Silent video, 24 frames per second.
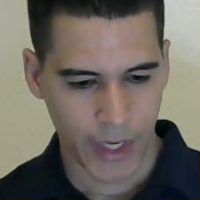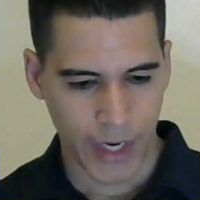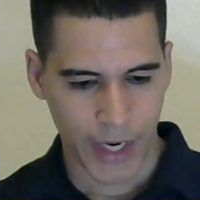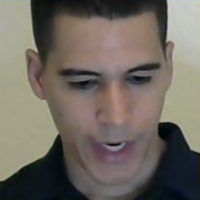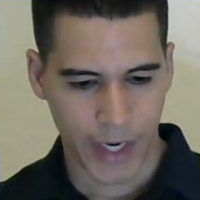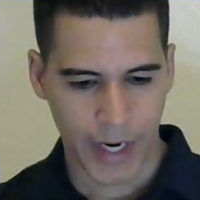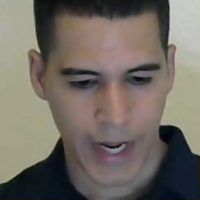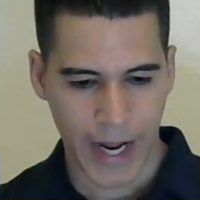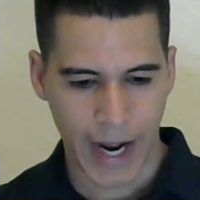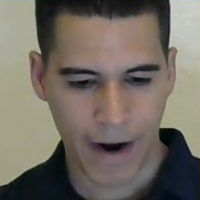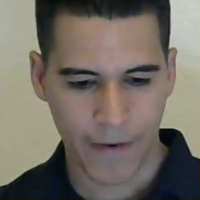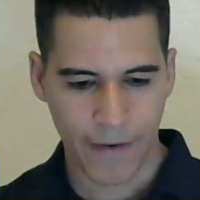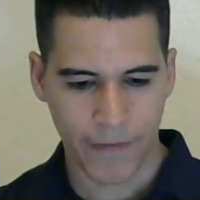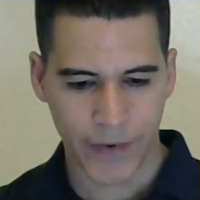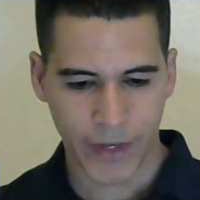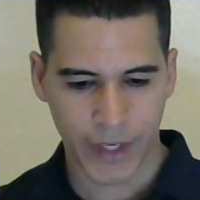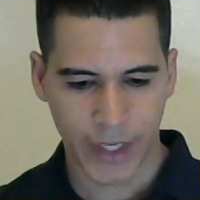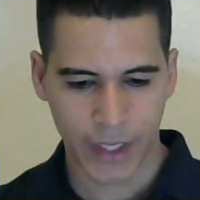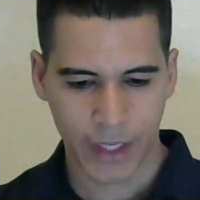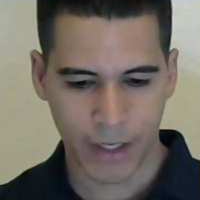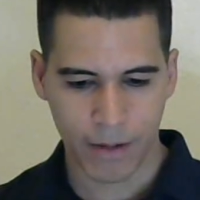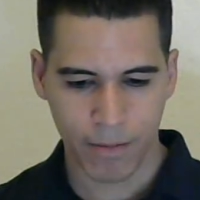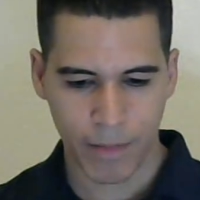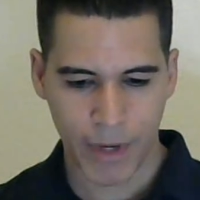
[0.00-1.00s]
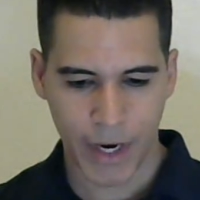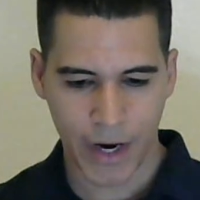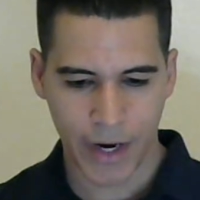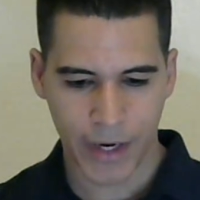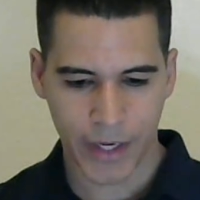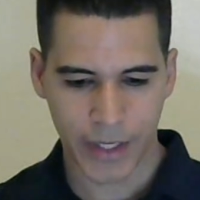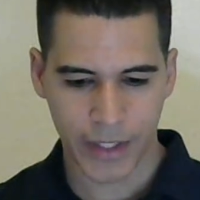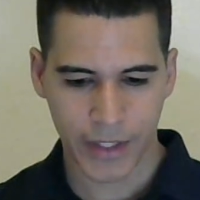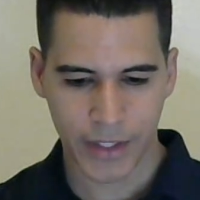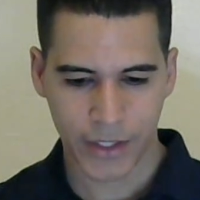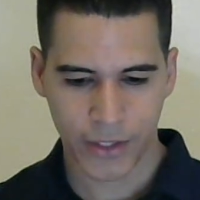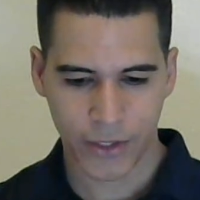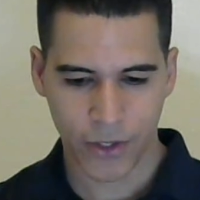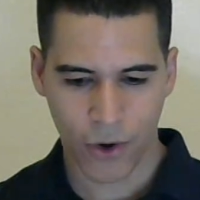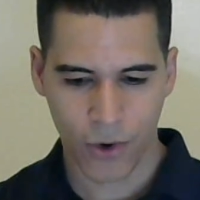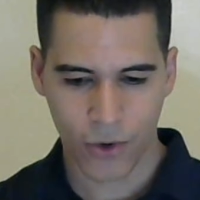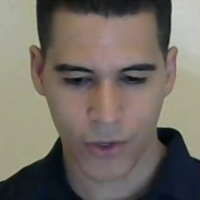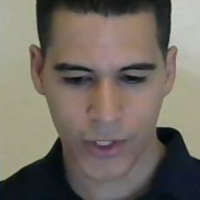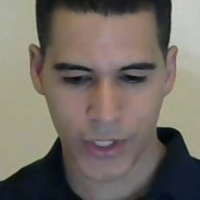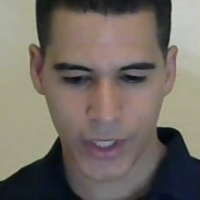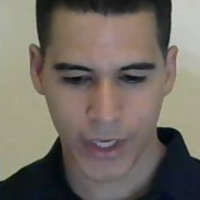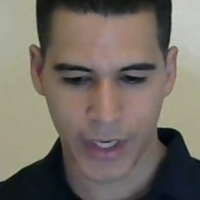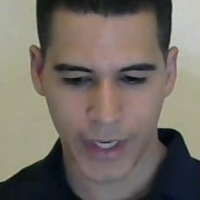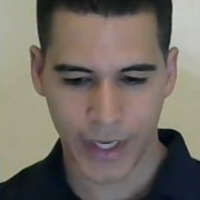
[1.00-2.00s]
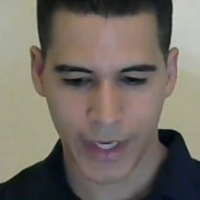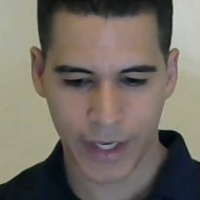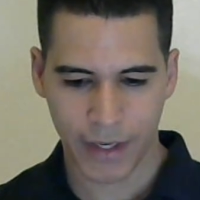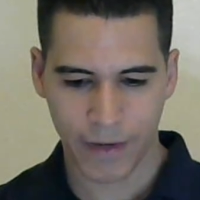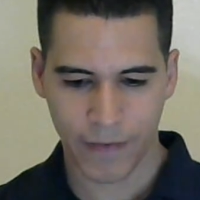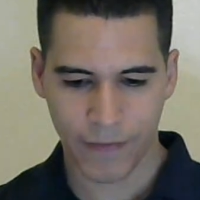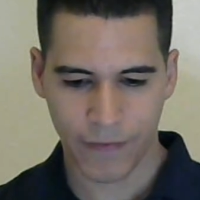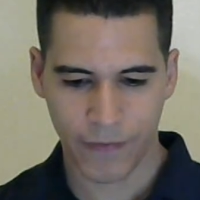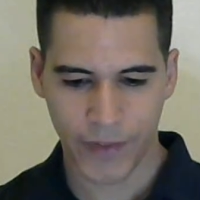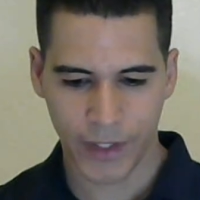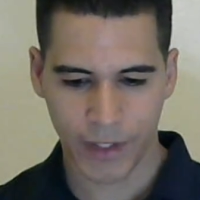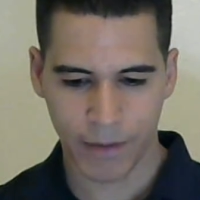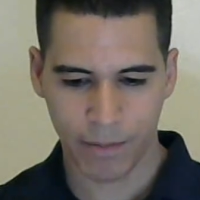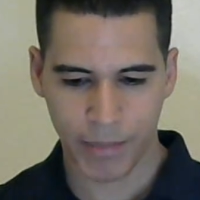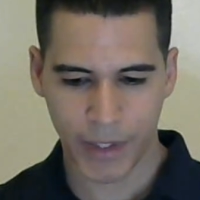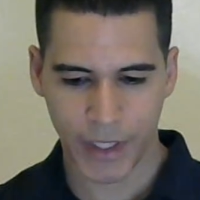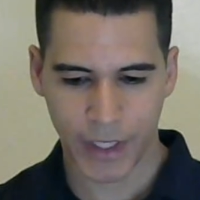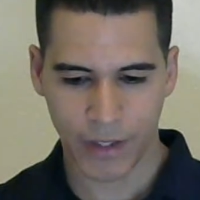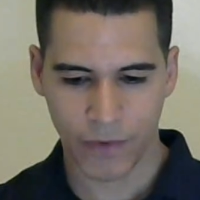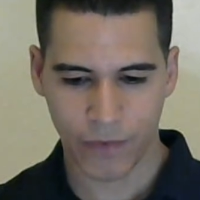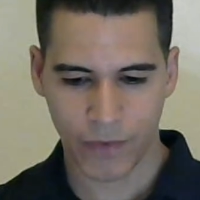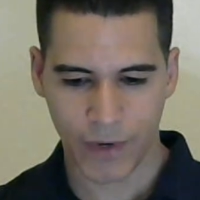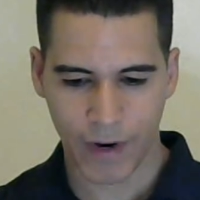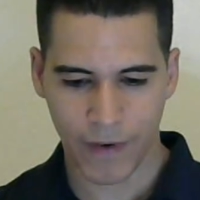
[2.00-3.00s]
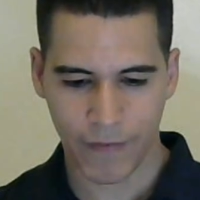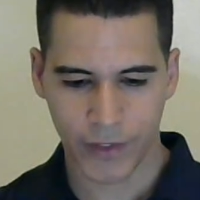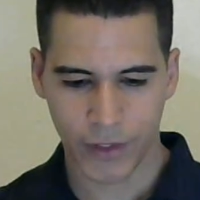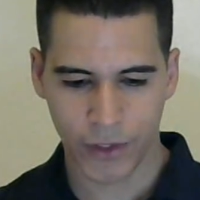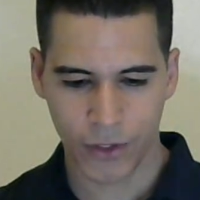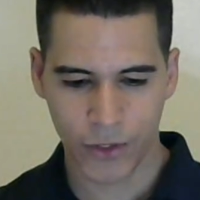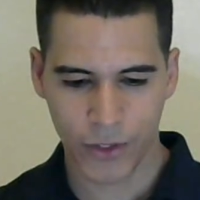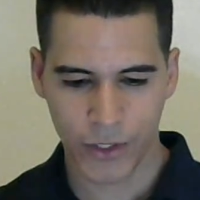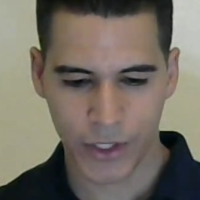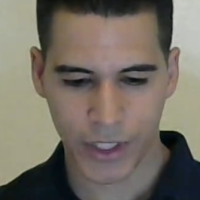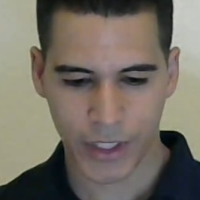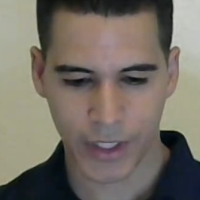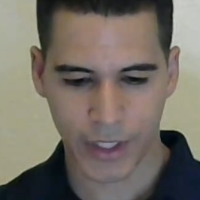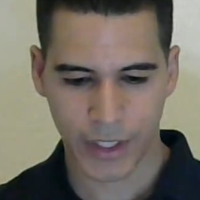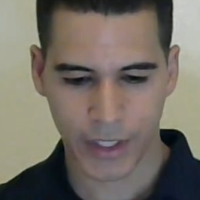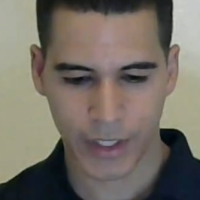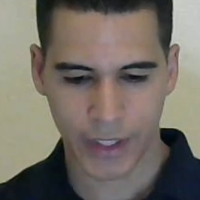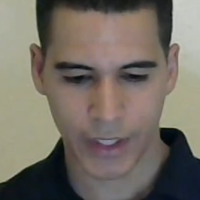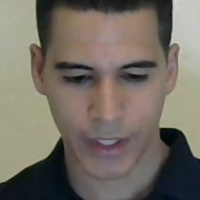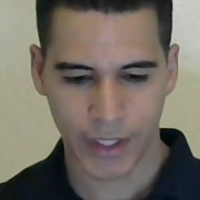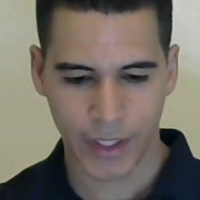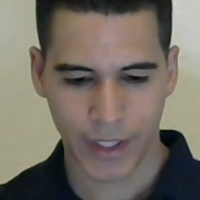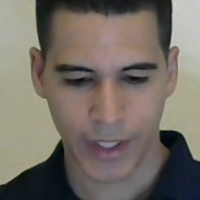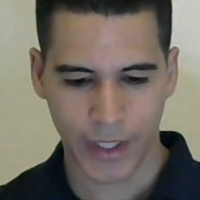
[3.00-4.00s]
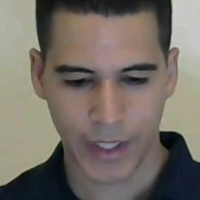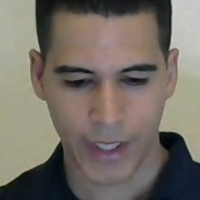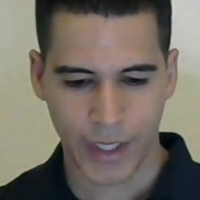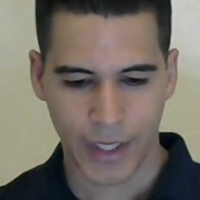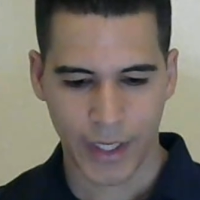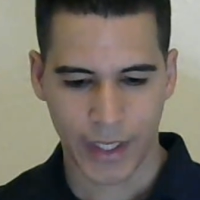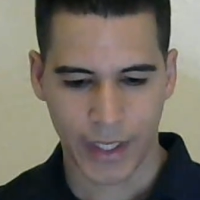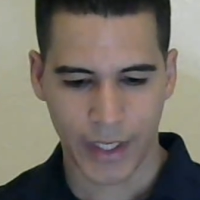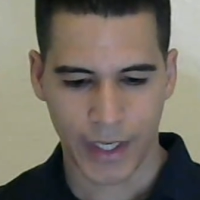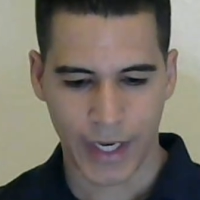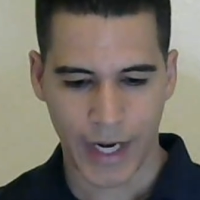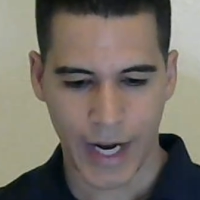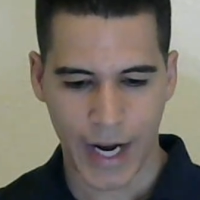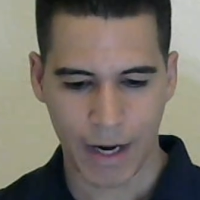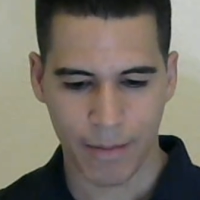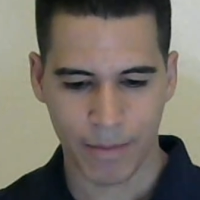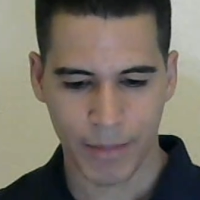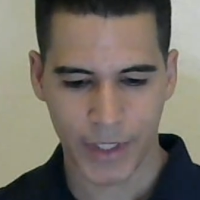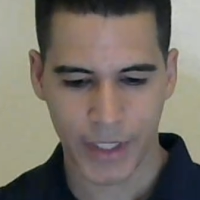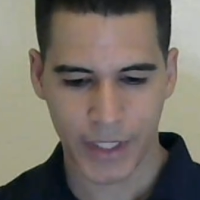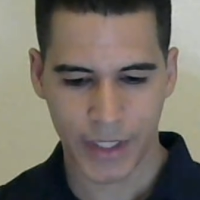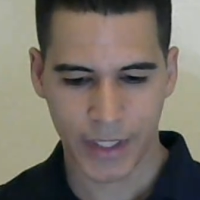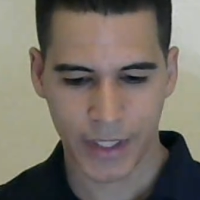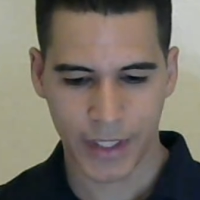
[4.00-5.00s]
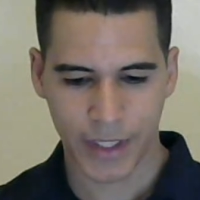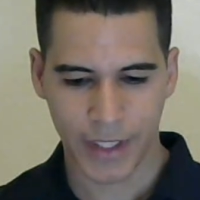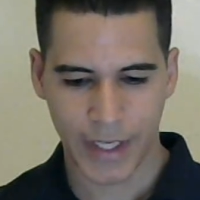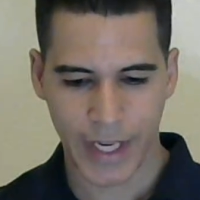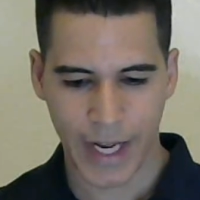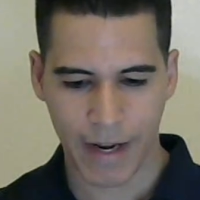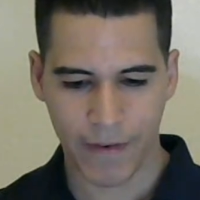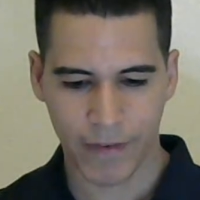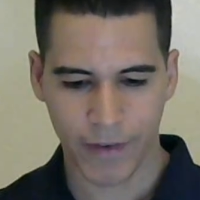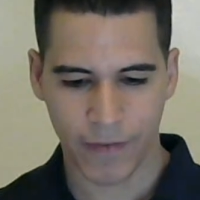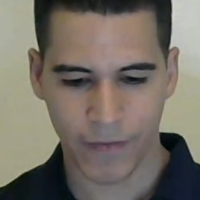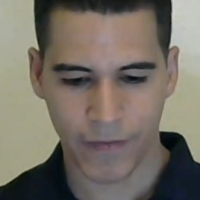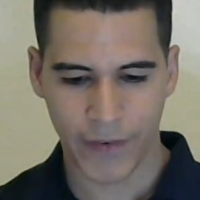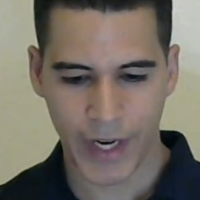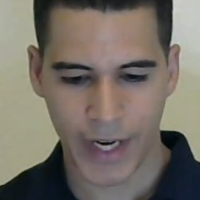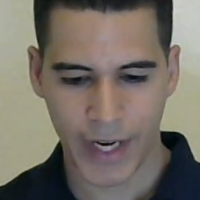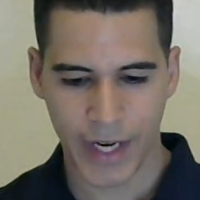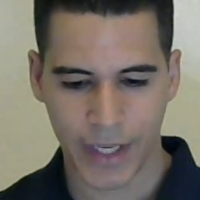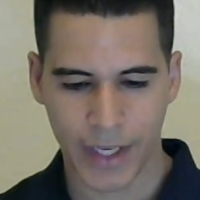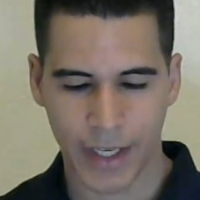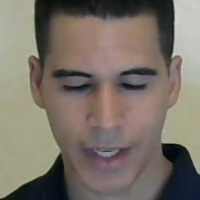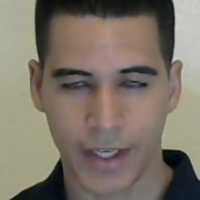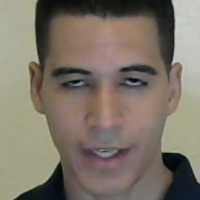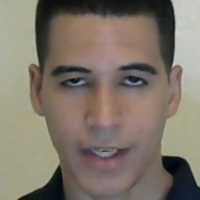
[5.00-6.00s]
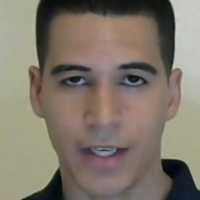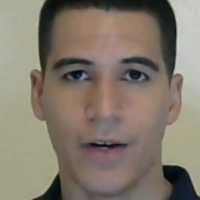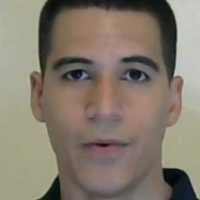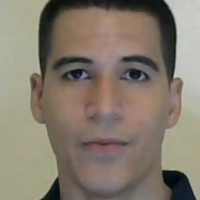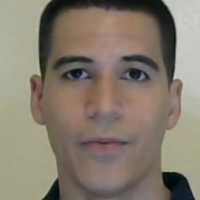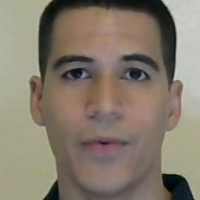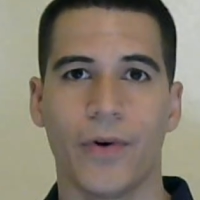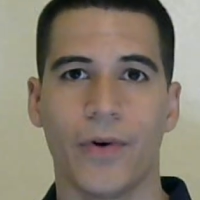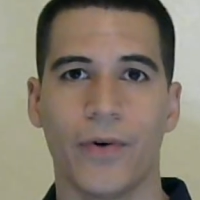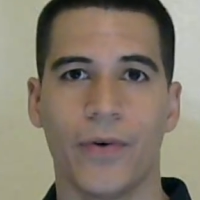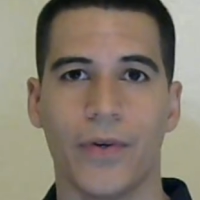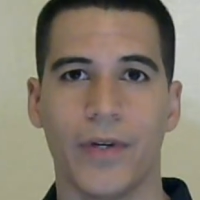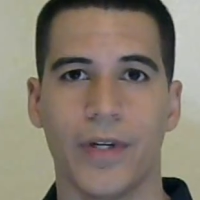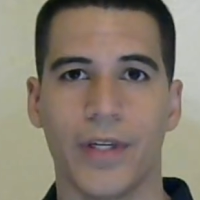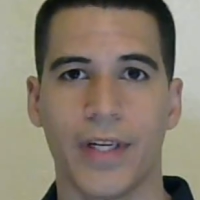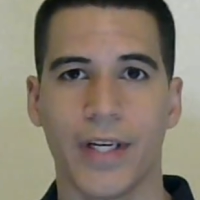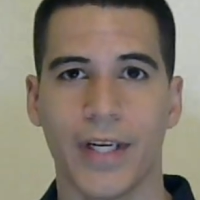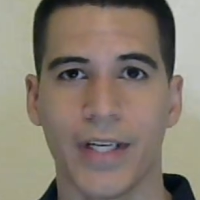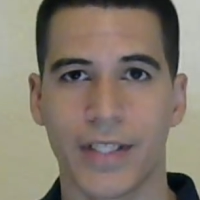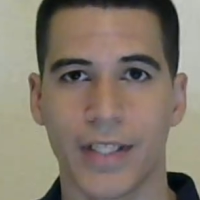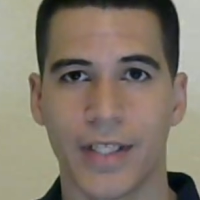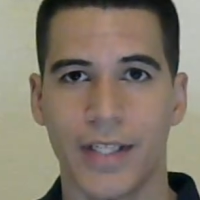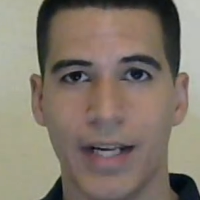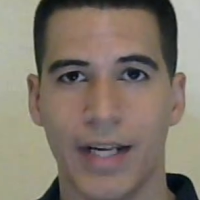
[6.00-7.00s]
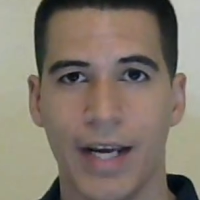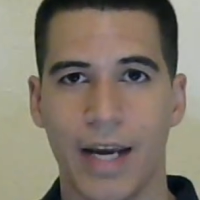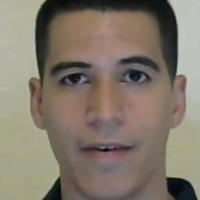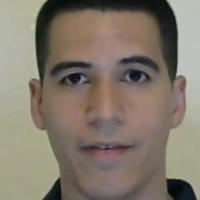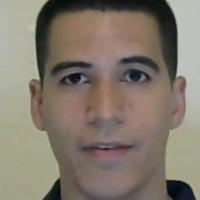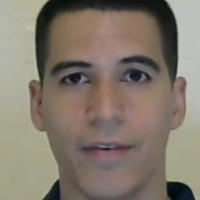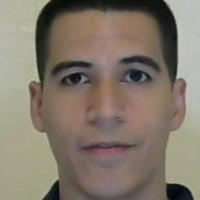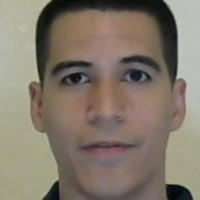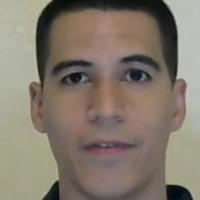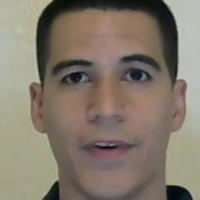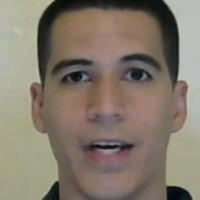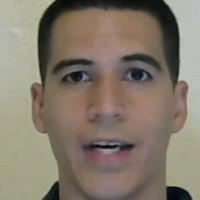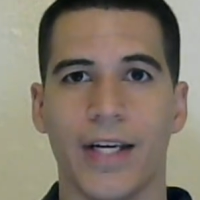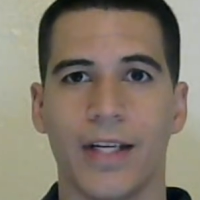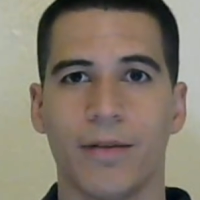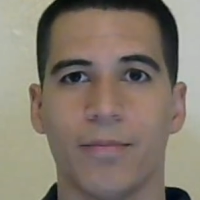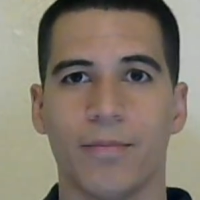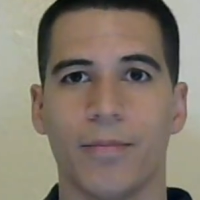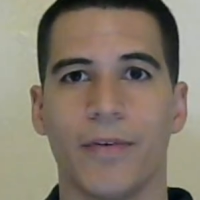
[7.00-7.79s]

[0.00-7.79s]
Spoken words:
"An African American Soldier in the Philippine Revolution, a homage to David Fagen," and we're going to get to David Fagen.